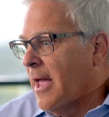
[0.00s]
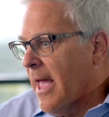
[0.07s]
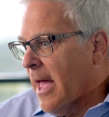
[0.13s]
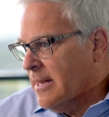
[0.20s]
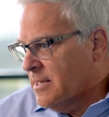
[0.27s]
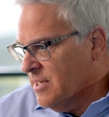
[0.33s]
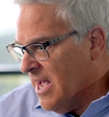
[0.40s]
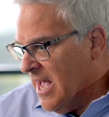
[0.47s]

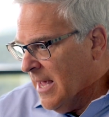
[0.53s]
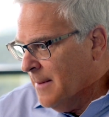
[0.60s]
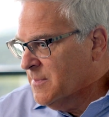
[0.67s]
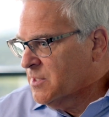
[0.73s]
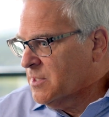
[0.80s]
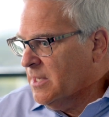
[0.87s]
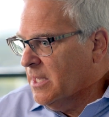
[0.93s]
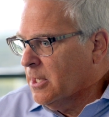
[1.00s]
At
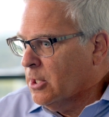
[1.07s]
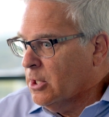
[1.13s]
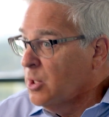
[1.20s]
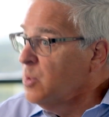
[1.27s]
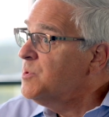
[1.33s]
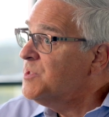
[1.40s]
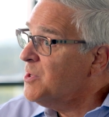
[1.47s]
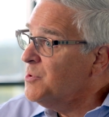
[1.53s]
times
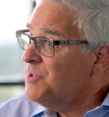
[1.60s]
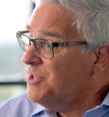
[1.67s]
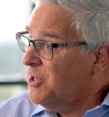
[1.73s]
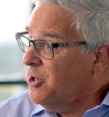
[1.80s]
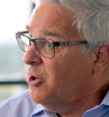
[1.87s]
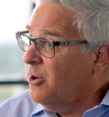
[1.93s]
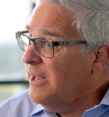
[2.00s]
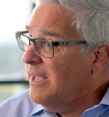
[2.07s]
include Social
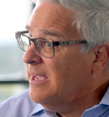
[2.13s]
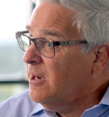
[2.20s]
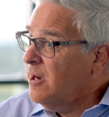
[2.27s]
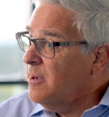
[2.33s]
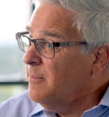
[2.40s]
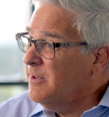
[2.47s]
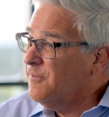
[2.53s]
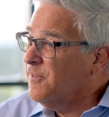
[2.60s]
Security
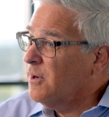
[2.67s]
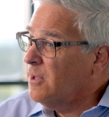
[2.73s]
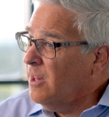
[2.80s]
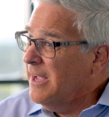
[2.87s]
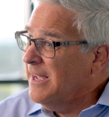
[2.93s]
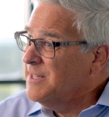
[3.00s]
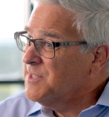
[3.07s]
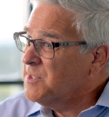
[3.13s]
income, and for
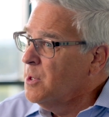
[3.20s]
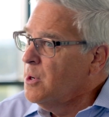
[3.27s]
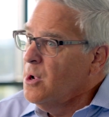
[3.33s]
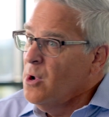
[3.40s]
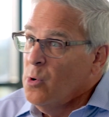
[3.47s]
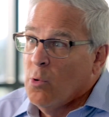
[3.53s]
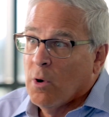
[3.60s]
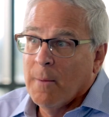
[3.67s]
clients
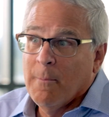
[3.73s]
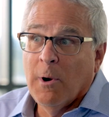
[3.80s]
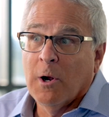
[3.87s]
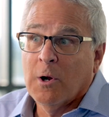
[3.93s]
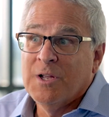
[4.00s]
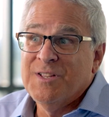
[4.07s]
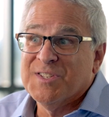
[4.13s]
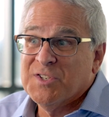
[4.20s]
who are
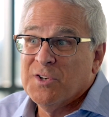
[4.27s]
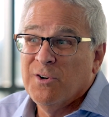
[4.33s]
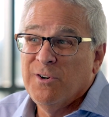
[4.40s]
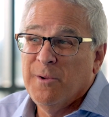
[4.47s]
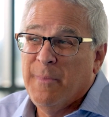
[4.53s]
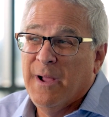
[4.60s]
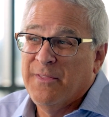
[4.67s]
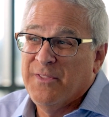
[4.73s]
more
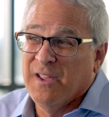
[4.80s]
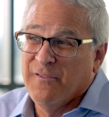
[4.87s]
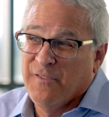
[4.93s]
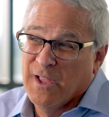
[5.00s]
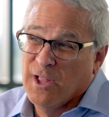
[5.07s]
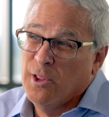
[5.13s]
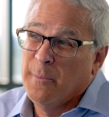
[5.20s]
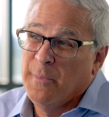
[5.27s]
concerned about the
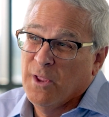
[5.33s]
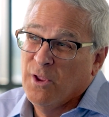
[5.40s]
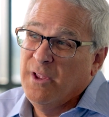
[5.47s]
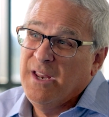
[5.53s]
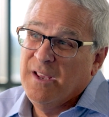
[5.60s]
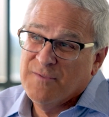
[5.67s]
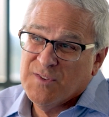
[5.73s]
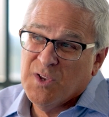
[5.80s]

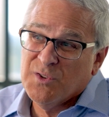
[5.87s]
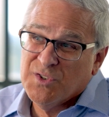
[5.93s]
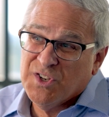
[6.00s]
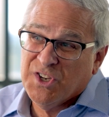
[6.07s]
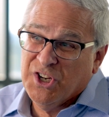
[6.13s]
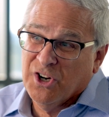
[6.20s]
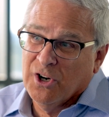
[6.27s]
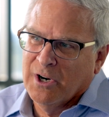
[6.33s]
availability of Social
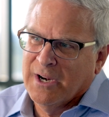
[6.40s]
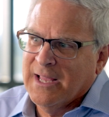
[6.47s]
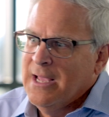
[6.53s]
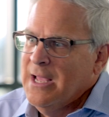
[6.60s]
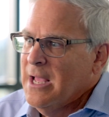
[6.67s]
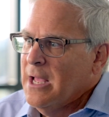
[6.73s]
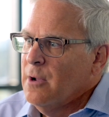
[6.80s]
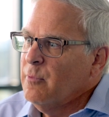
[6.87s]
Security,
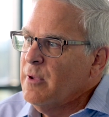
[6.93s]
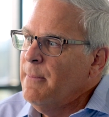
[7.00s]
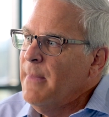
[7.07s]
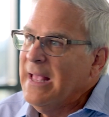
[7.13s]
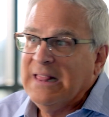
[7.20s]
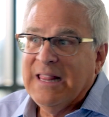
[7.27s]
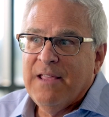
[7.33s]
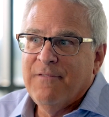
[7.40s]
we
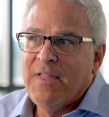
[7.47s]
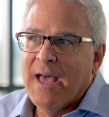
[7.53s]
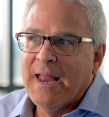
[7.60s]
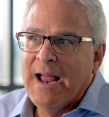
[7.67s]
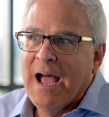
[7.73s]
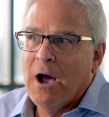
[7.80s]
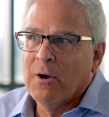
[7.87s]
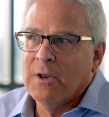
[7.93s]
may leave that
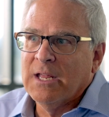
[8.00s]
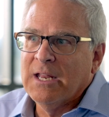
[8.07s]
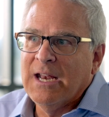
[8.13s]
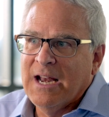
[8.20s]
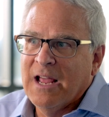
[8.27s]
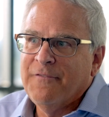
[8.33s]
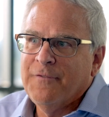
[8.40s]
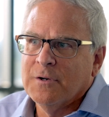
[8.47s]
out in
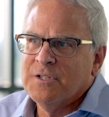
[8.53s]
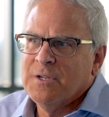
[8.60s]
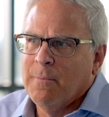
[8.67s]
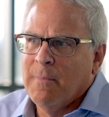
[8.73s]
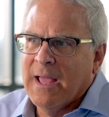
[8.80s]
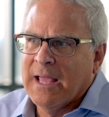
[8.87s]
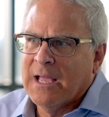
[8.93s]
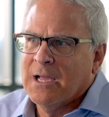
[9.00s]
an effort to
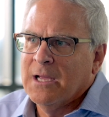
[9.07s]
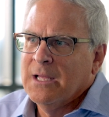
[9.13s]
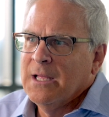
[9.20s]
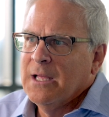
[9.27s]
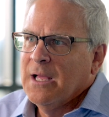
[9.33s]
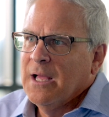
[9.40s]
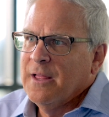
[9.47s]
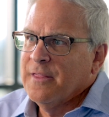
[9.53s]
make
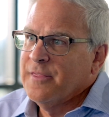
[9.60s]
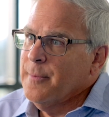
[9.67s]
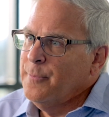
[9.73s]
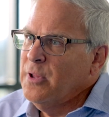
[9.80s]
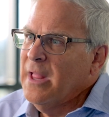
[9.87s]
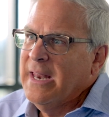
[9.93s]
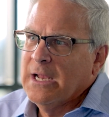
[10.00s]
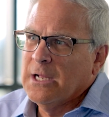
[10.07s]
the
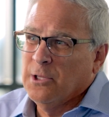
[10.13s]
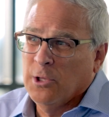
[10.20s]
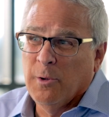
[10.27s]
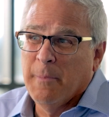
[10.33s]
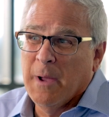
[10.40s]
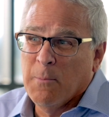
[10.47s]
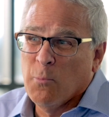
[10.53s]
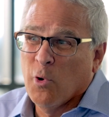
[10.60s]
planning a little
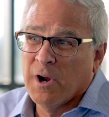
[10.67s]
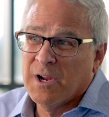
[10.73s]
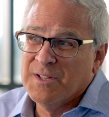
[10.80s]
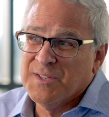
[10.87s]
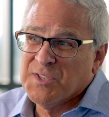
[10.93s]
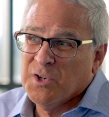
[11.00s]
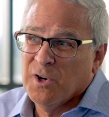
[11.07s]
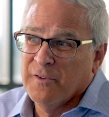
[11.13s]
bit more
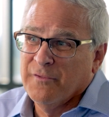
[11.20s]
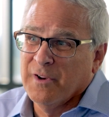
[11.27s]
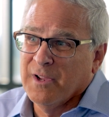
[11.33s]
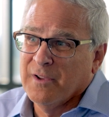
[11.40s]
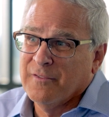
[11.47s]
conservative.